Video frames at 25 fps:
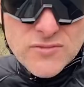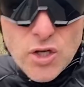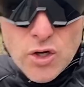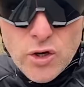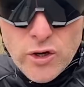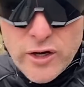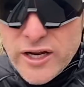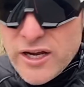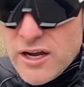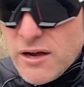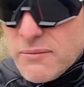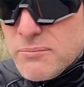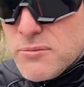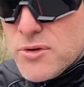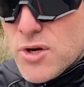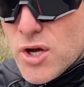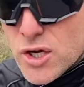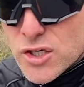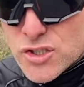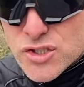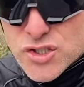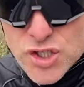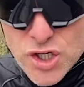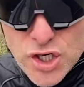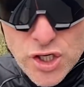Oh, I'm
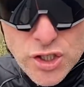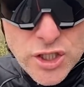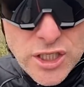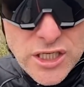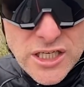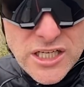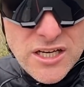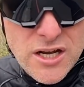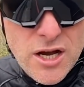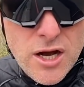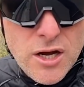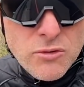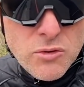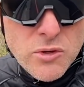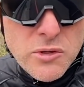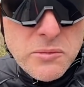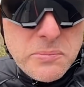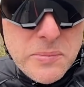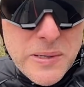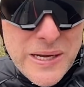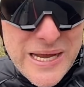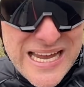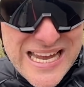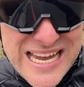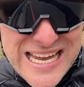not joking. I would
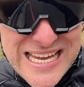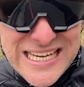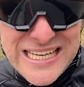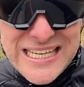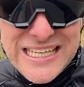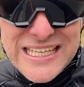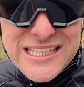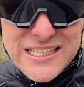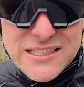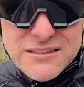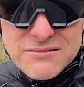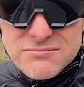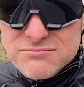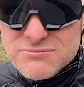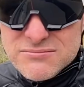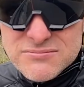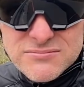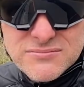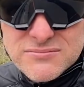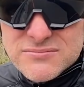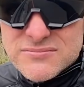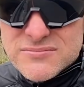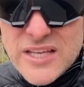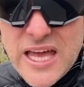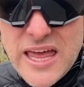pay
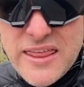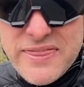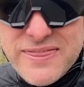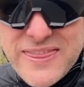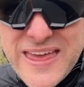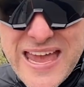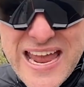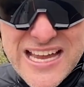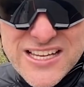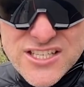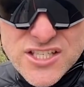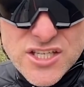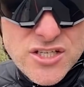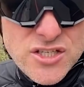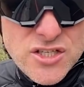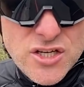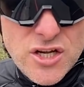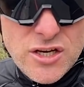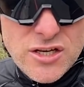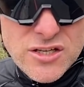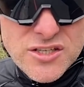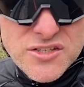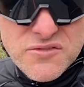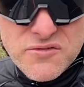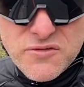a thousand
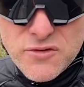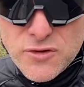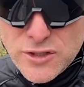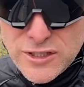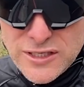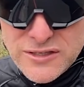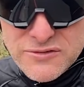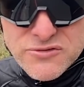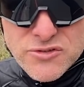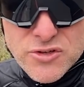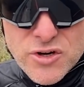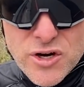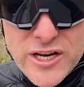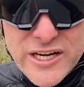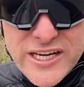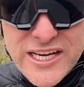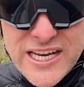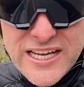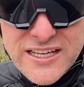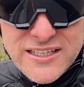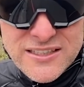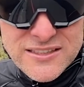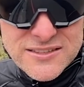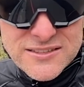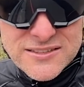dollars for a lift right
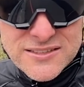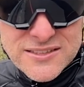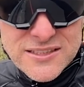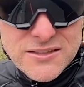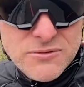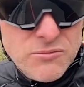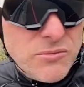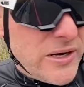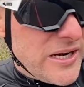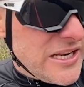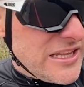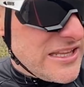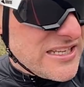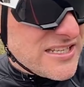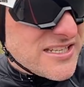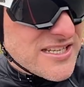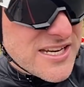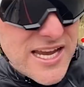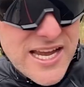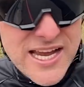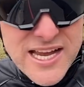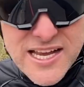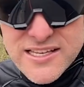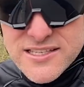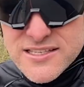now in one of these
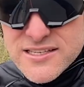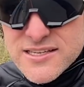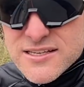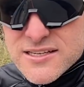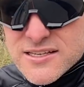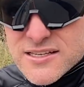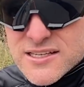cars.